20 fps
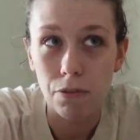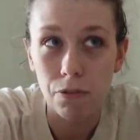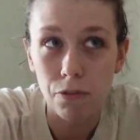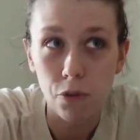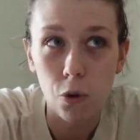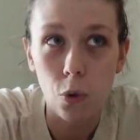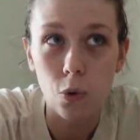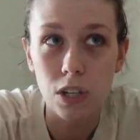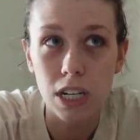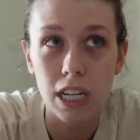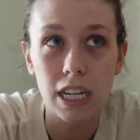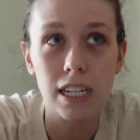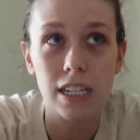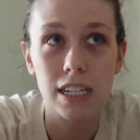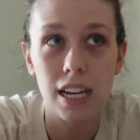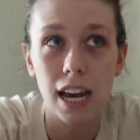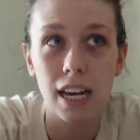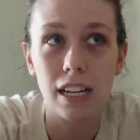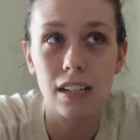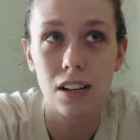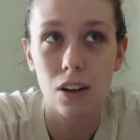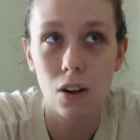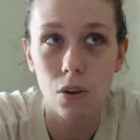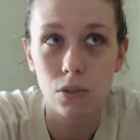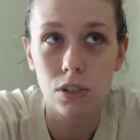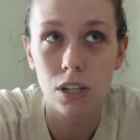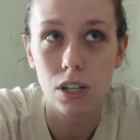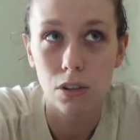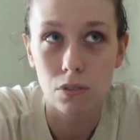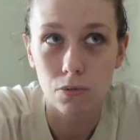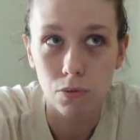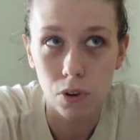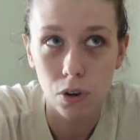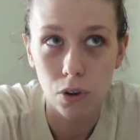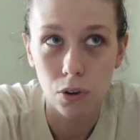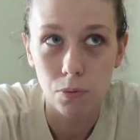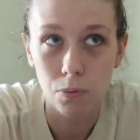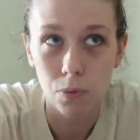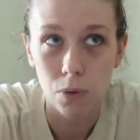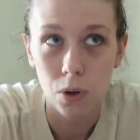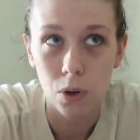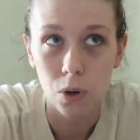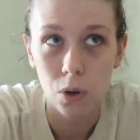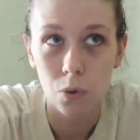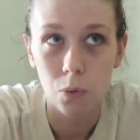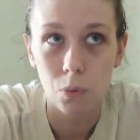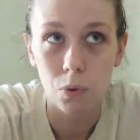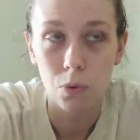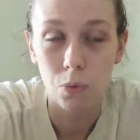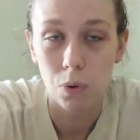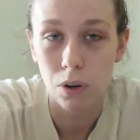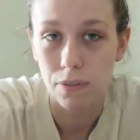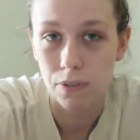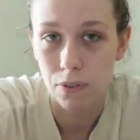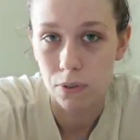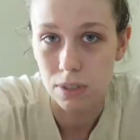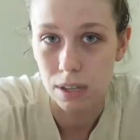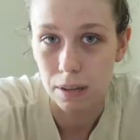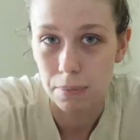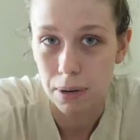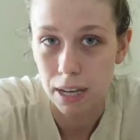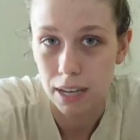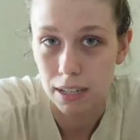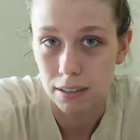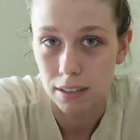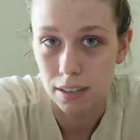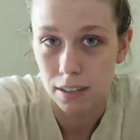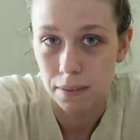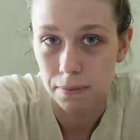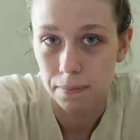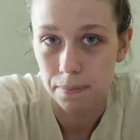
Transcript: 14 days locked in a room with one of your siblings?